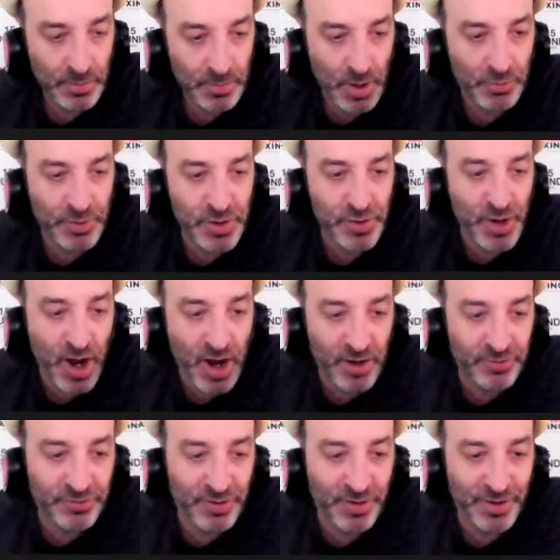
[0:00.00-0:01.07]
Now, are you
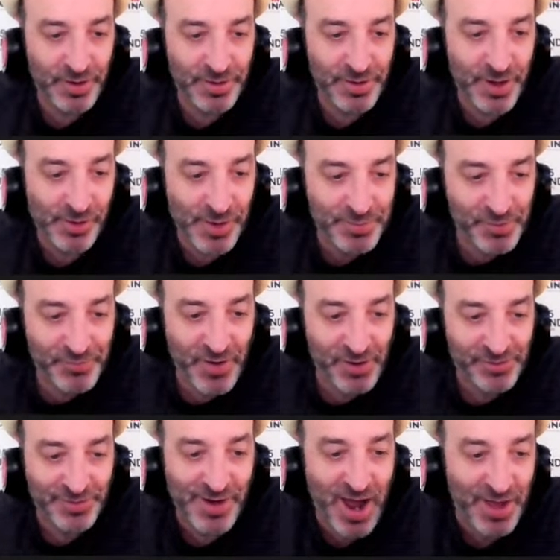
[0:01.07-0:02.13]
guys the only
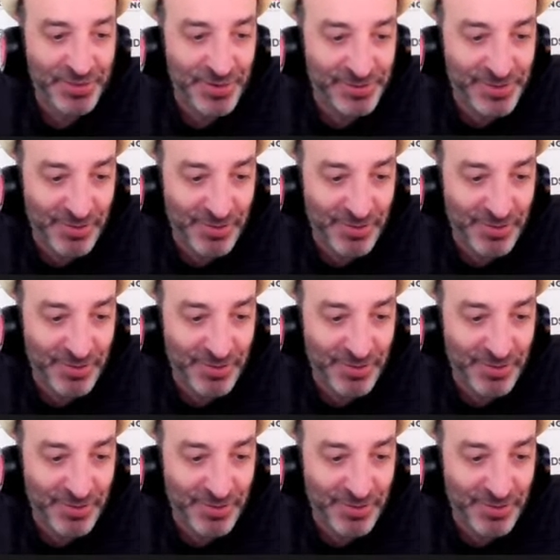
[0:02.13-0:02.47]
professional athletes?